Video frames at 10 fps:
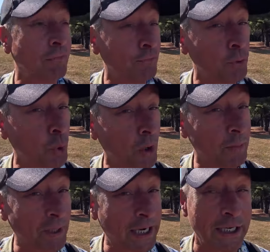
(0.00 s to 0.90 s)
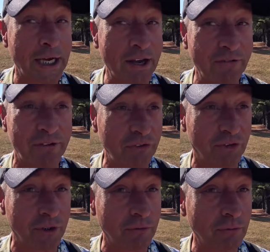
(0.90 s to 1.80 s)
If you are planning a
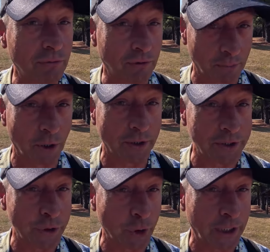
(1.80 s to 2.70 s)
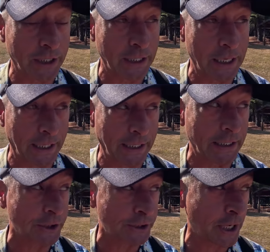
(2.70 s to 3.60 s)
visit to Martin Creek
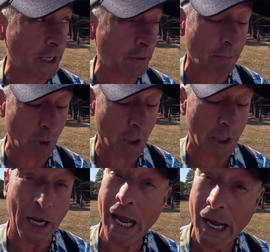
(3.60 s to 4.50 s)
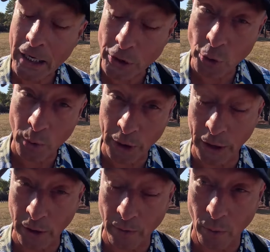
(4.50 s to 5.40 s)
Lake State Park and you want to
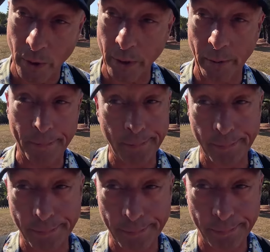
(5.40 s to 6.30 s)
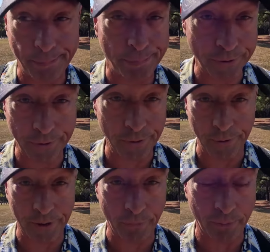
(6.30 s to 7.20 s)
get on the water, but you
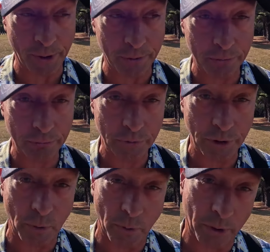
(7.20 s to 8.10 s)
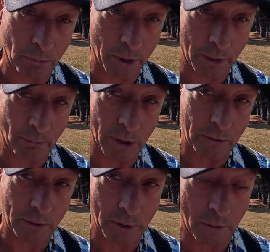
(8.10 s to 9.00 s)
don't have a boat, you don't want to bring a
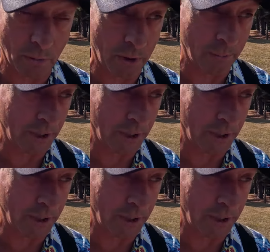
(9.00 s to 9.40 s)
boat, you don't want to